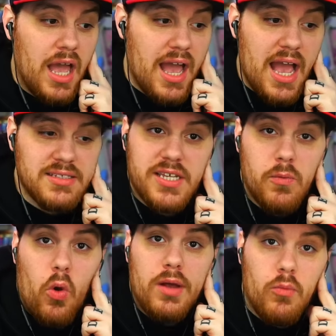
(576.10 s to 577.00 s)
I said
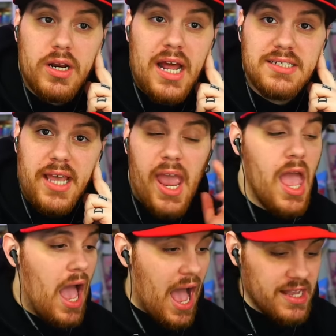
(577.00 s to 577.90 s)
what? What did I say?
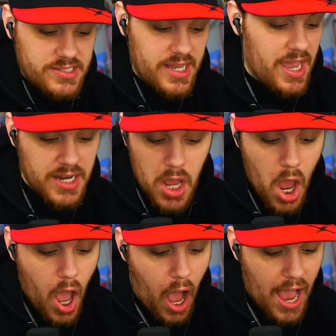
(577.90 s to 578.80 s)
I said,
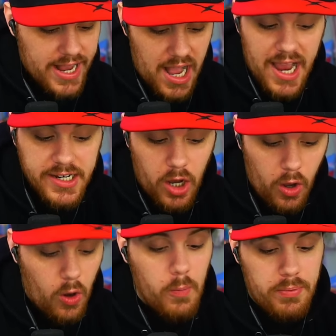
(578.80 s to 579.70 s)
I kind of
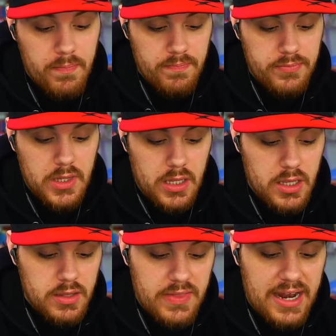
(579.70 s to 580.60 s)
hope
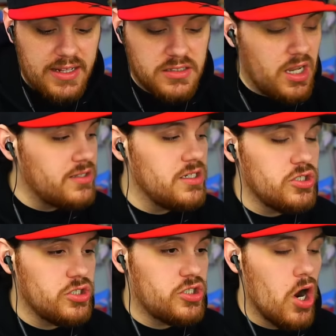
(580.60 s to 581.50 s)
that it doesn't
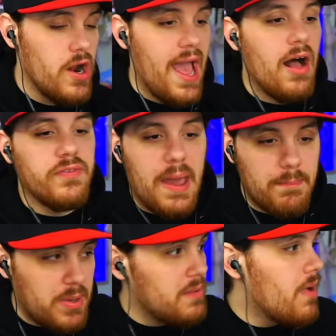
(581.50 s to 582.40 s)
just turn out that
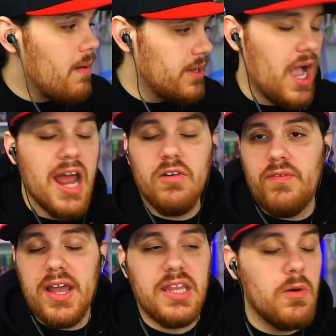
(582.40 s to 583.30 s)
Big Mom and Kaido
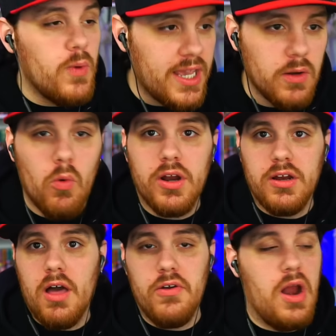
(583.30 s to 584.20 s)
fight and they weaken one
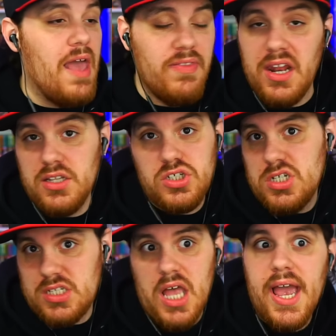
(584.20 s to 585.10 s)
another and then it's
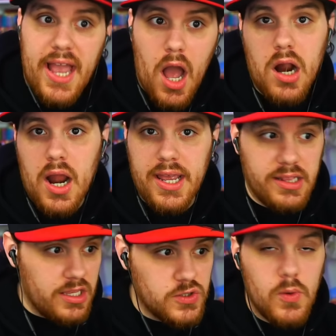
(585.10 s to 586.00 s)
just like, all right,
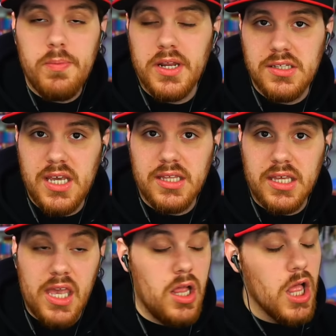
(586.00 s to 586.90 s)
they swoop in and take the
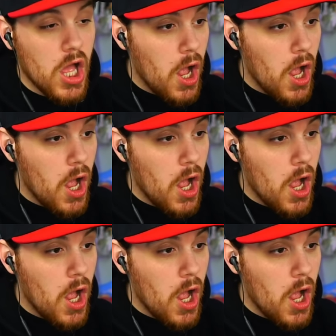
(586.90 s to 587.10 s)
kill.